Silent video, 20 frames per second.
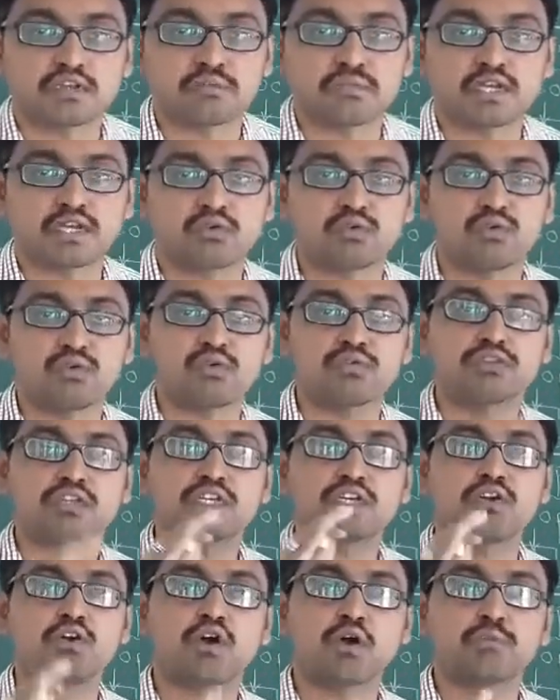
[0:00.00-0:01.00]
By
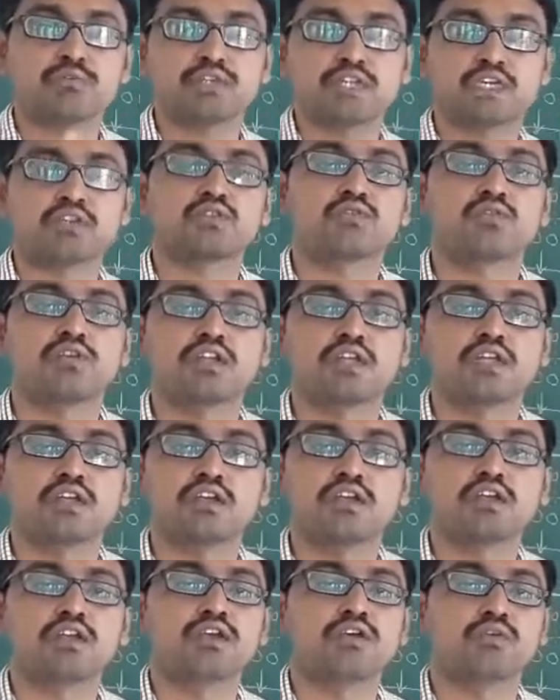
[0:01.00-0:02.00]
using object only,
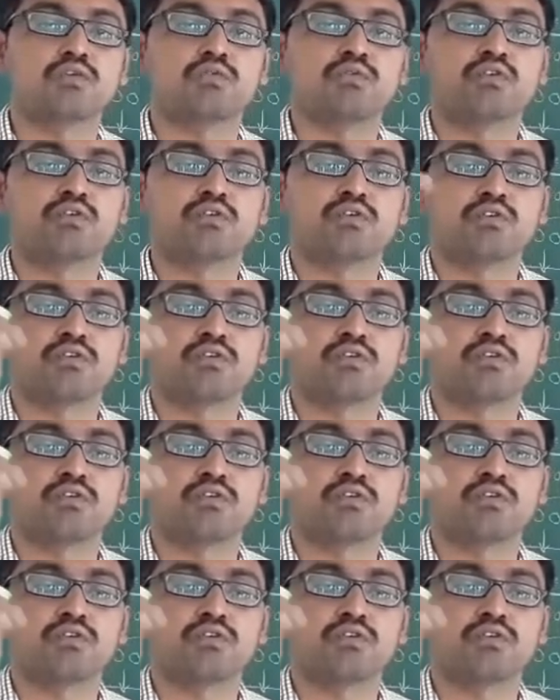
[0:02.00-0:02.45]
if you